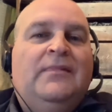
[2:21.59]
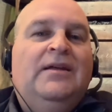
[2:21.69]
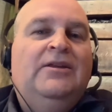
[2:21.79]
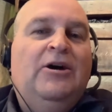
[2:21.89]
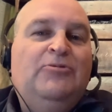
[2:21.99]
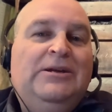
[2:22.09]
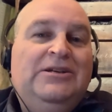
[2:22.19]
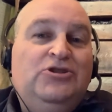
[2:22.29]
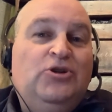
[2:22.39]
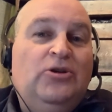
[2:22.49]
Now, I really
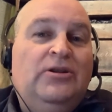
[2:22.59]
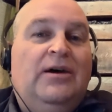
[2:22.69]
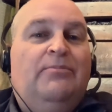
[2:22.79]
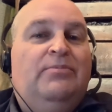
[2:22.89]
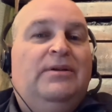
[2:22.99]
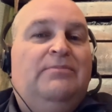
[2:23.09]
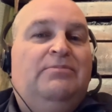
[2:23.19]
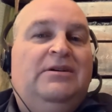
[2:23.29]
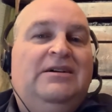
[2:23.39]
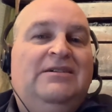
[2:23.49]
enjoy that, but
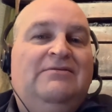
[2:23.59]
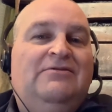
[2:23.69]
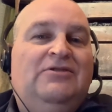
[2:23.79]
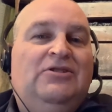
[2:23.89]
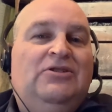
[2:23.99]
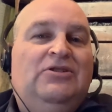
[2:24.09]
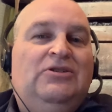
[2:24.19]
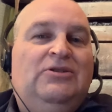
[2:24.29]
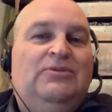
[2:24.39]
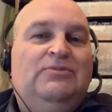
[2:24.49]
apart
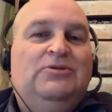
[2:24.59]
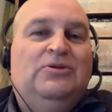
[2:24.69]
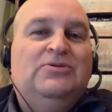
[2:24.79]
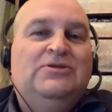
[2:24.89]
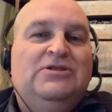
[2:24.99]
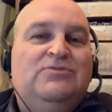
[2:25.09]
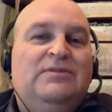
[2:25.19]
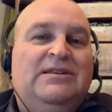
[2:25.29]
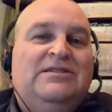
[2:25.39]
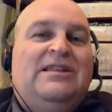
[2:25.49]
from Dr.
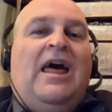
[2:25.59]
Smith,